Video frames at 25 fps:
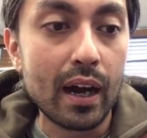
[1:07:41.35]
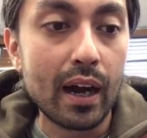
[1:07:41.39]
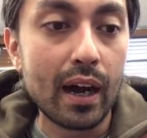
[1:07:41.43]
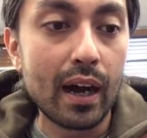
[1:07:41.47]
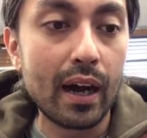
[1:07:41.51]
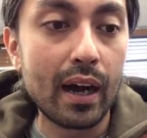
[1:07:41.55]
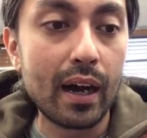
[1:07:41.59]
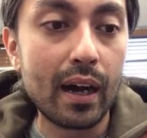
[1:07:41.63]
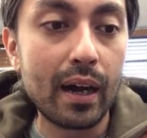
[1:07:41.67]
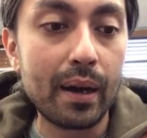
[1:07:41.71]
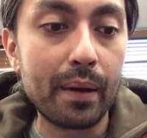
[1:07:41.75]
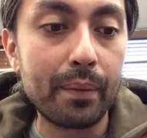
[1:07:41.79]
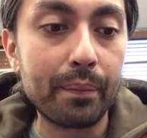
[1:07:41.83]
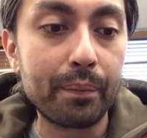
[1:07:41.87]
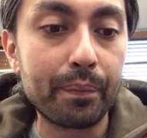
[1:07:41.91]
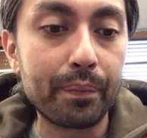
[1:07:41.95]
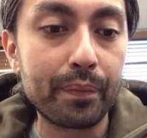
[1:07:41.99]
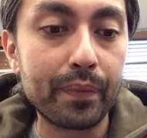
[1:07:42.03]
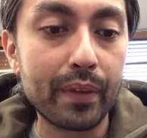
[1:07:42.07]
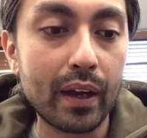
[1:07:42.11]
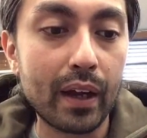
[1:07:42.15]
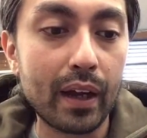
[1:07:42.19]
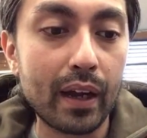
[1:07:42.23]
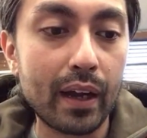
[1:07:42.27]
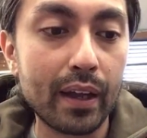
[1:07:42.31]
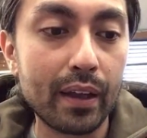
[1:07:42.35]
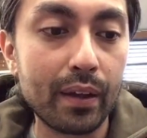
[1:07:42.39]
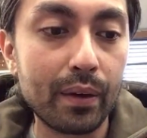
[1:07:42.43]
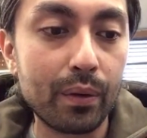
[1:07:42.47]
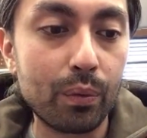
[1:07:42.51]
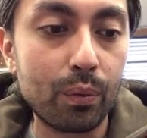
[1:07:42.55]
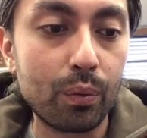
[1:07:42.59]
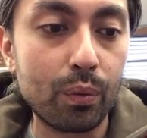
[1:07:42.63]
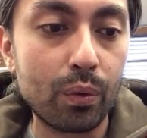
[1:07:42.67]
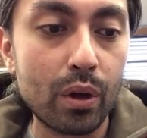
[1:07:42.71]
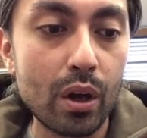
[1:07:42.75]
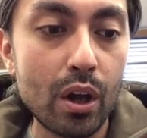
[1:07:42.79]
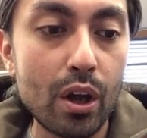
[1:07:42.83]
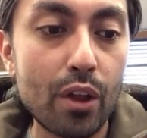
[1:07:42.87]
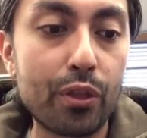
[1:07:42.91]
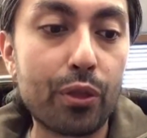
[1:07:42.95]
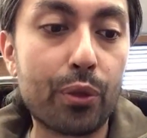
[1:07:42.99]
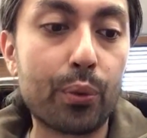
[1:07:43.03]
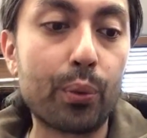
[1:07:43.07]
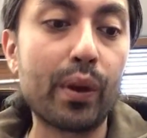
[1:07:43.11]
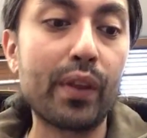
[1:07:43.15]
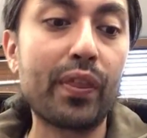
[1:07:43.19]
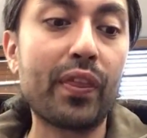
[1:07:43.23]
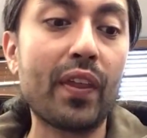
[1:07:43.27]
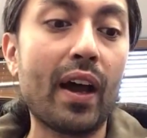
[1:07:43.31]
Um, I
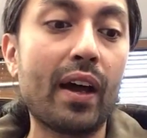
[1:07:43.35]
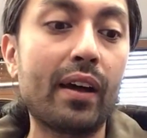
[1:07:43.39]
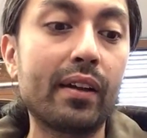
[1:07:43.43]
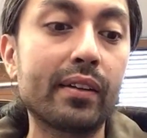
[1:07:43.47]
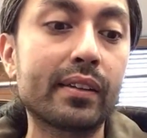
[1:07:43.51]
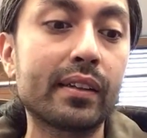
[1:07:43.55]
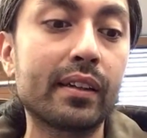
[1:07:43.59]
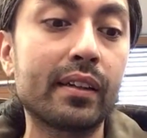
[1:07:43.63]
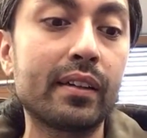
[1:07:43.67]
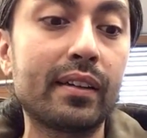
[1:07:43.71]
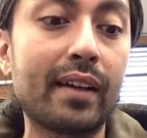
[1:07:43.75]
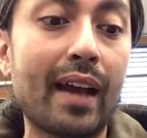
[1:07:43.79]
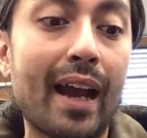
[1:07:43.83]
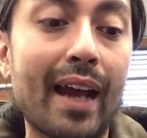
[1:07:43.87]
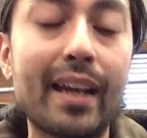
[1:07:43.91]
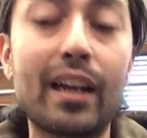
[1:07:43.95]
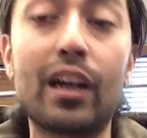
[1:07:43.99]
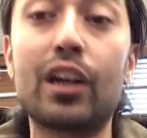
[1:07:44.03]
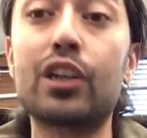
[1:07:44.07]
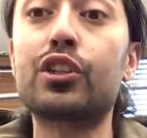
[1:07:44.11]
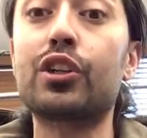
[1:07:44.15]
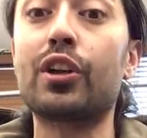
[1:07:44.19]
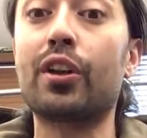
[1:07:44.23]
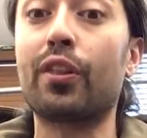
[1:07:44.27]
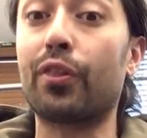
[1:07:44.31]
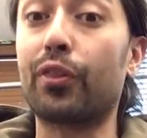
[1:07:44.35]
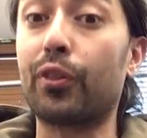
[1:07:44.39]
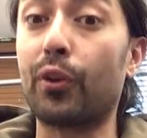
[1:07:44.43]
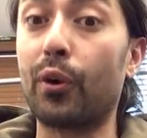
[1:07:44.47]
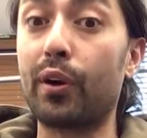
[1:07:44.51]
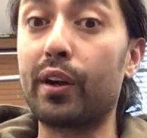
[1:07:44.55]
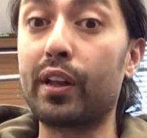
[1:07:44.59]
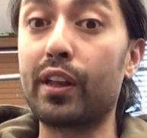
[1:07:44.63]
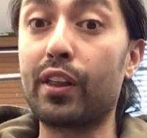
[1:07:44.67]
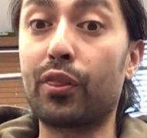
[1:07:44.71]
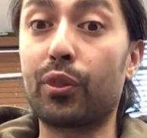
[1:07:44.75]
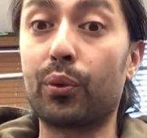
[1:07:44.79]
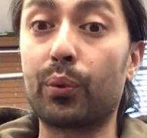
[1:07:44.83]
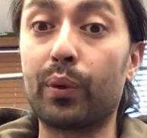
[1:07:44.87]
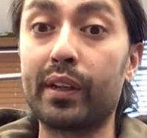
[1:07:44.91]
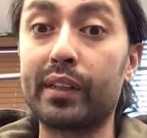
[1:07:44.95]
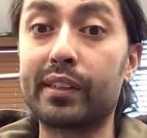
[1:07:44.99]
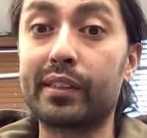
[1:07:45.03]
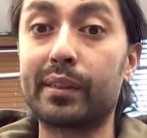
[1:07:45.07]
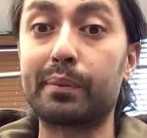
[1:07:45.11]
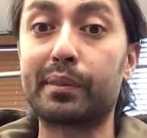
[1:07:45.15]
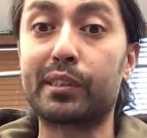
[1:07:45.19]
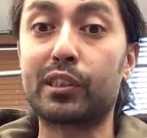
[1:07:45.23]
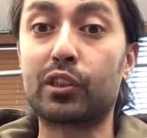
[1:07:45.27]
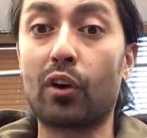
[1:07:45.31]
3,933
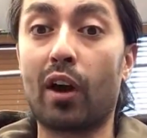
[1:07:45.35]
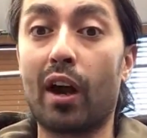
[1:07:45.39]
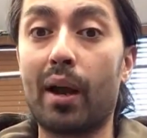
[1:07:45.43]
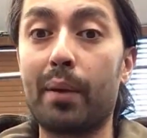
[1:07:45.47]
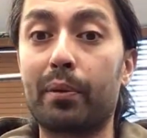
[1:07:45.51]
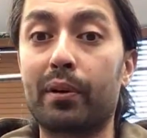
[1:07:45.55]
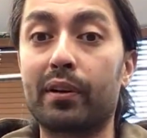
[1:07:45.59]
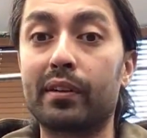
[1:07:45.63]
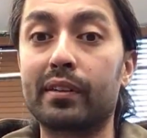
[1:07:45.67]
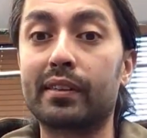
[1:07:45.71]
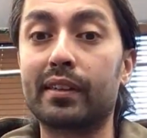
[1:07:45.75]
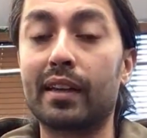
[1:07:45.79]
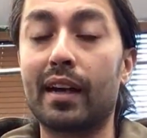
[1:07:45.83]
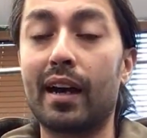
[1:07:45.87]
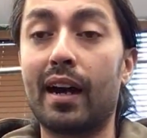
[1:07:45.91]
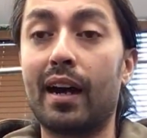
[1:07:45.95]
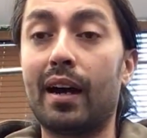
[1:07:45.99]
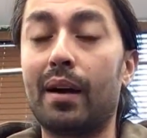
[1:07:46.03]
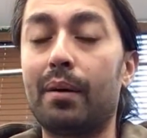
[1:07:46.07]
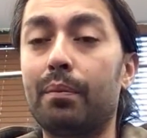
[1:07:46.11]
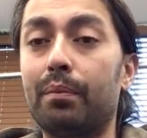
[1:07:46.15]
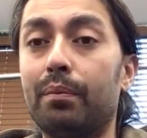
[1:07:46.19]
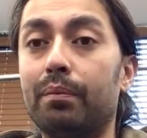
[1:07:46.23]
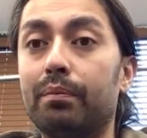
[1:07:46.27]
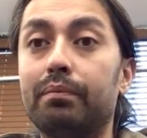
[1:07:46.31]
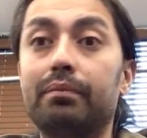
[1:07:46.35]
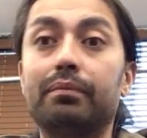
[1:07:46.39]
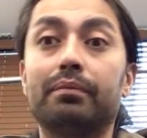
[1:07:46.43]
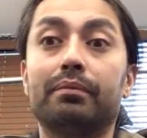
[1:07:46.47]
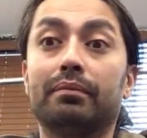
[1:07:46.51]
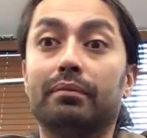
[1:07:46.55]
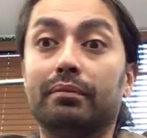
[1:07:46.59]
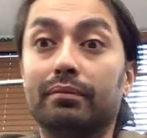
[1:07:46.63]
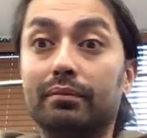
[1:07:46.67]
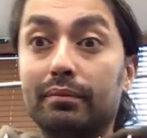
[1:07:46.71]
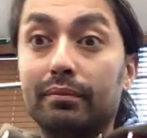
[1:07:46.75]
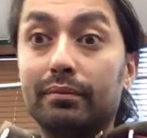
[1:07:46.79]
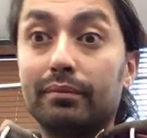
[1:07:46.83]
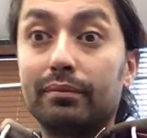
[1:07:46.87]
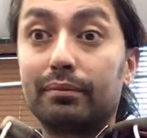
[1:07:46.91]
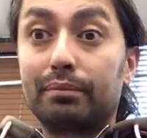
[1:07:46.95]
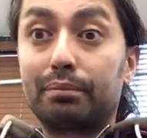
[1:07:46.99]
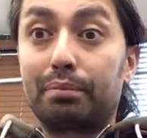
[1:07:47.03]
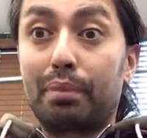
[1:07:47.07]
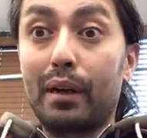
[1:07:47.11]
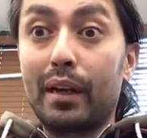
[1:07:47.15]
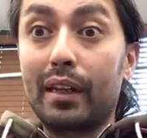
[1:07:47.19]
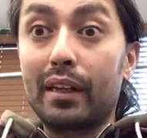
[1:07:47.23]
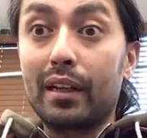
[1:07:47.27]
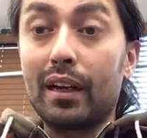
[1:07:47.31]
subscribers. Um,
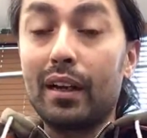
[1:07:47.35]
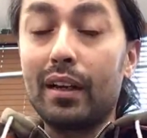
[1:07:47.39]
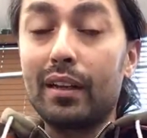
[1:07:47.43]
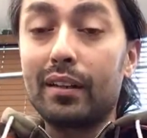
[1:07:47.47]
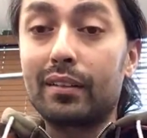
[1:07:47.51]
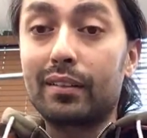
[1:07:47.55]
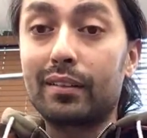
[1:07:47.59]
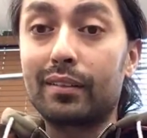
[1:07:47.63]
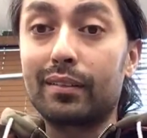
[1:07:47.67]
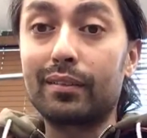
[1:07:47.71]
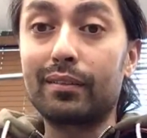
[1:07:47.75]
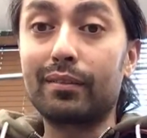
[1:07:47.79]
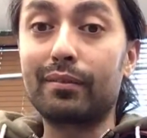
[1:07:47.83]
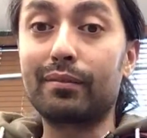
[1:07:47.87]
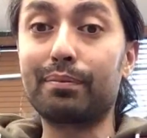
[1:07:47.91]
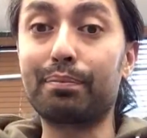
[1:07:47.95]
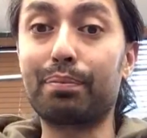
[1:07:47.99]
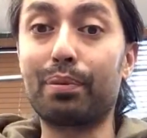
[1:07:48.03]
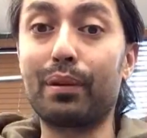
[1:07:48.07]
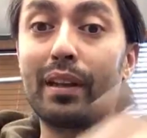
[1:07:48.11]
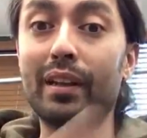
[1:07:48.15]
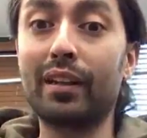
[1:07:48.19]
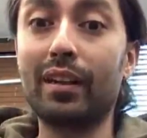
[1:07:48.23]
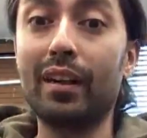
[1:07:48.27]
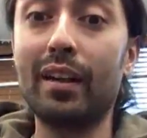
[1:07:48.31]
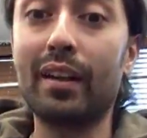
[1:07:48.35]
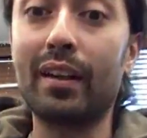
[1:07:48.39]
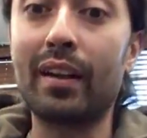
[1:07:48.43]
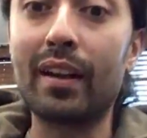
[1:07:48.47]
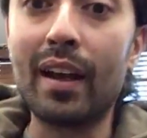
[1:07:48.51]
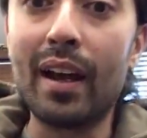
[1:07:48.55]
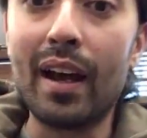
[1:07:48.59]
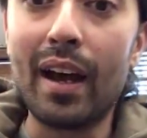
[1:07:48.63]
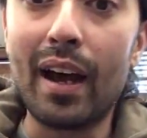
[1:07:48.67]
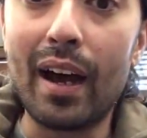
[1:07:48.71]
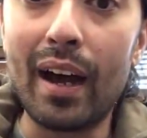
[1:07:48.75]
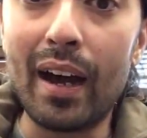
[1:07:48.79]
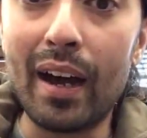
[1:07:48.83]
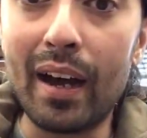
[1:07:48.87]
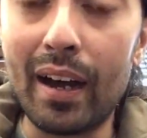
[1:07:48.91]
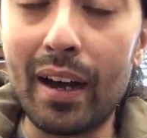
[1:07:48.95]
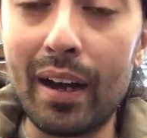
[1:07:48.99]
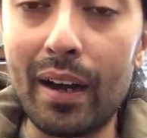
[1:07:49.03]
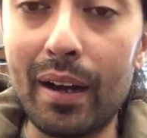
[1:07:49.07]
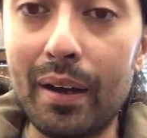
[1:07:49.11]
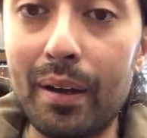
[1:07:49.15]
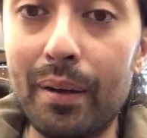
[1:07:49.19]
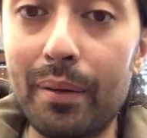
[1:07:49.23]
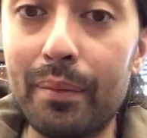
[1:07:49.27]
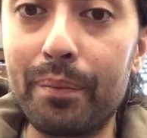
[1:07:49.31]
pretty good, pretty good.
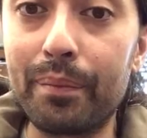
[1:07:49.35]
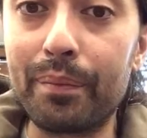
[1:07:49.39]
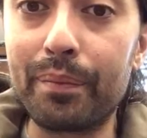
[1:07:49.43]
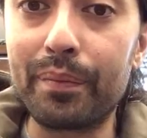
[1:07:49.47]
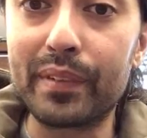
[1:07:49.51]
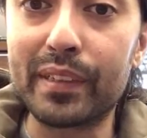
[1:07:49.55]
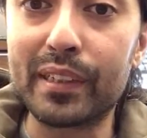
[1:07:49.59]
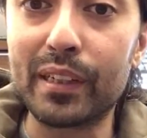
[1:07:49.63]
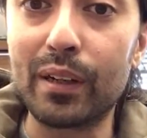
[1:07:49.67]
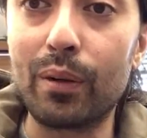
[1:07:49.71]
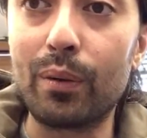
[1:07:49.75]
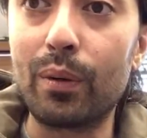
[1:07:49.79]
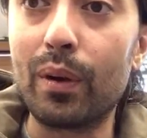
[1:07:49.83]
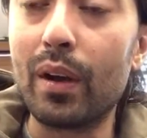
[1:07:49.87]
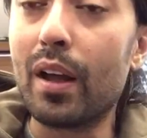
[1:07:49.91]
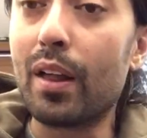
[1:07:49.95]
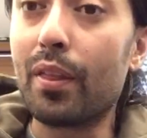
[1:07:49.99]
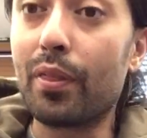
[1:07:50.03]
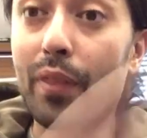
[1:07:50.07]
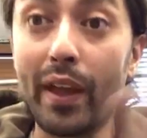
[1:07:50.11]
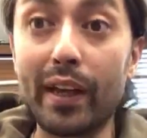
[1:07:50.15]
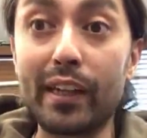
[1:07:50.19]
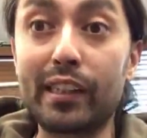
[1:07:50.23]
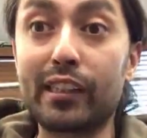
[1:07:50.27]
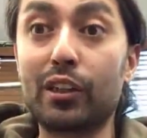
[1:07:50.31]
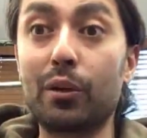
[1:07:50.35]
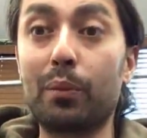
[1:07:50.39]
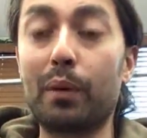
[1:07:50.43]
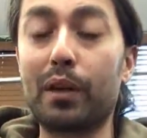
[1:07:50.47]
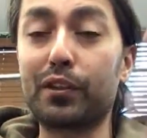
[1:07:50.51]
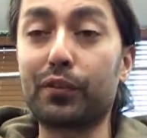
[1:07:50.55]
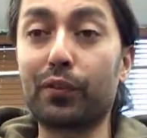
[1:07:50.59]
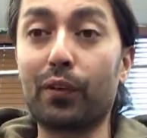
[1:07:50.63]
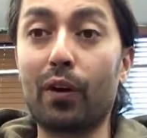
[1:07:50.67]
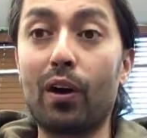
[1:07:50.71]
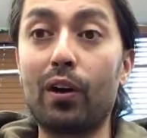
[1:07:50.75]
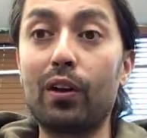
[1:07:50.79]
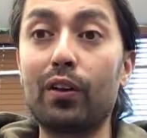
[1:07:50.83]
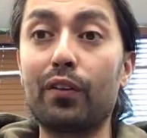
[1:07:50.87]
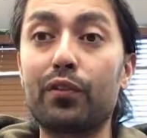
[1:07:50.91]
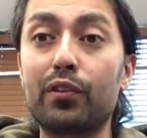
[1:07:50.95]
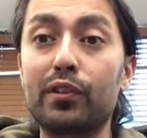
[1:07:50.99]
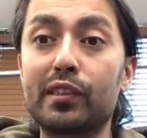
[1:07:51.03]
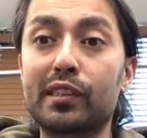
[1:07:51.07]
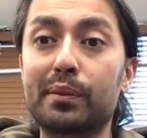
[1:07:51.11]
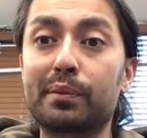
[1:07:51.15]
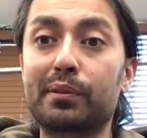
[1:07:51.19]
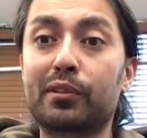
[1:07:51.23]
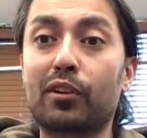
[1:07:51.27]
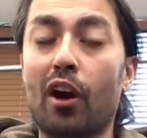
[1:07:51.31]
Um, so thanks so much for all of you
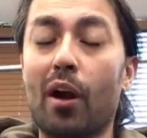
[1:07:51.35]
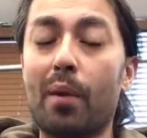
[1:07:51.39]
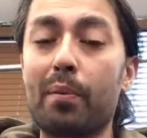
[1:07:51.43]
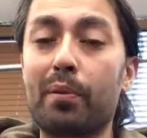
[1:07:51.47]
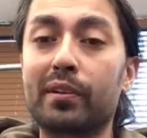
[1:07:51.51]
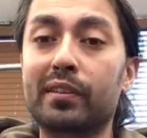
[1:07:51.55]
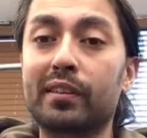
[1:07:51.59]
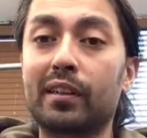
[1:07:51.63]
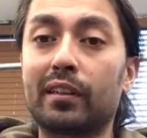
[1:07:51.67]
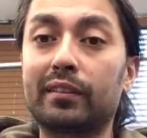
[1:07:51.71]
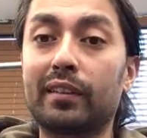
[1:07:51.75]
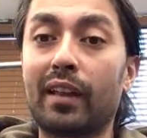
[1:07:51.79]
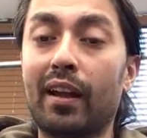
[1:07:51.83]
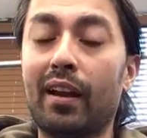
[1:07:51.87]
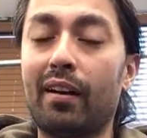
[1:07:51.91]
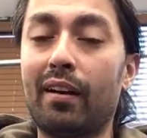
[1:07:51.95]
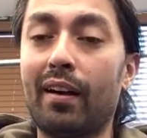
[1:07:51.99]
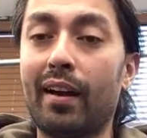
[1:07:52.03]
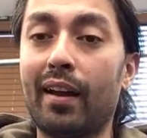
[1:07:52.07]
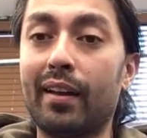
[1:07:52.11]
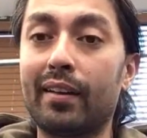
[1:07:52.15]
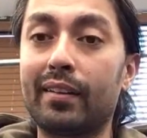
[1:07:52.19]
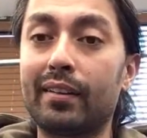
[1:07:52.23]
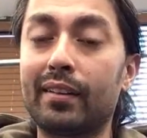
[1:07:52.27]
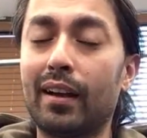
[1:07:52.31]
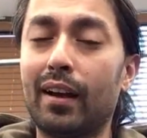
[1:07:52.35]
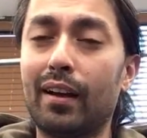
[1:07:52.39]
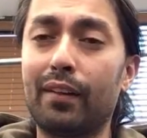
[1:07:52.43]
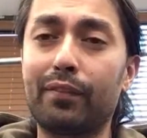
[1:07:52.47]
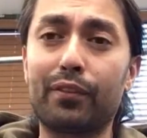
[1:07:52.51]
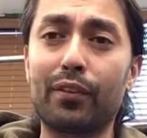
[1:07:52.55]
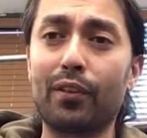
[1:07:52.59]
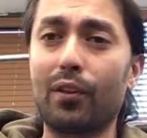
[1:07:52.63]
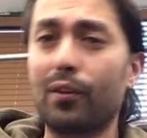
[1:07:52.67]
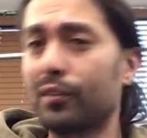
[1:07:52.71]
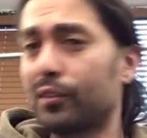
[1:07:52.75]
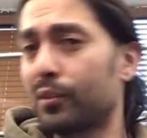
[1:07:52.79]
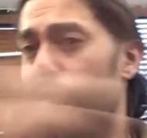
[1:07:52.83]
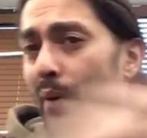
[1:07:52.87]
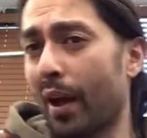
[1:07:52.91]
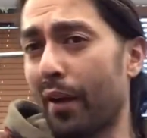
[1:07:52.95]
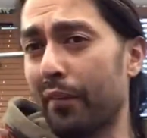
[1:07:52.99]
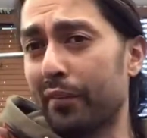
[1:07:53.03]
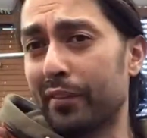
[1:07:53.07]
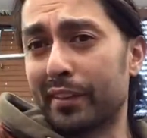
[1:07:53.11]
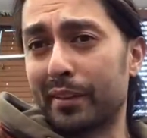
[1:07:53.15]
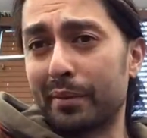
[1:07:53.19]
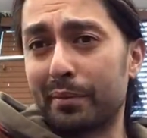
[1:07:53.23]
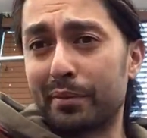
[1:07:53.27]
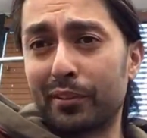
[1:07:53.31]
subscribers out there, and uh, for those who
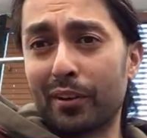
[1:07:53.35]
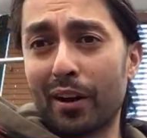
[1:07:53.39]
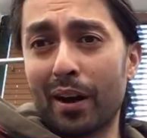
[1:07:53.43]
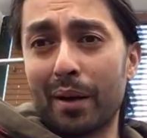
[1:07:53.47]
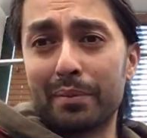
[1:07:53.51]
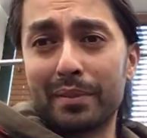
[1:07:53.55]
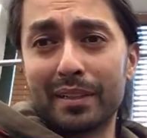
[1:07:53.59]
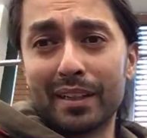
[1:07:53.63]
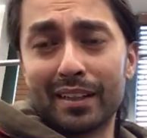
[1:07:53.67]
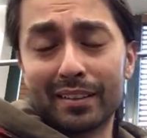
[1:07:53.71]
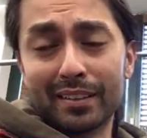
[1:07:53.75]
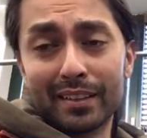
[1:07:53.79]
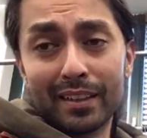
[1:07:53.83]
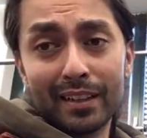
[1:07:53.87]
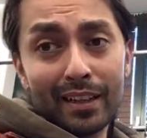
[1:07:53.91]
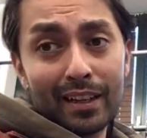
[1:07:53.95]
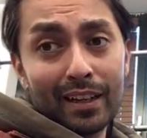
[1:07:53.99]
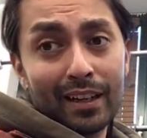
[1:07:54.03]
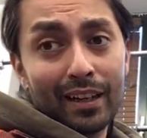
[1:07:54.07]
haven't subscribed yet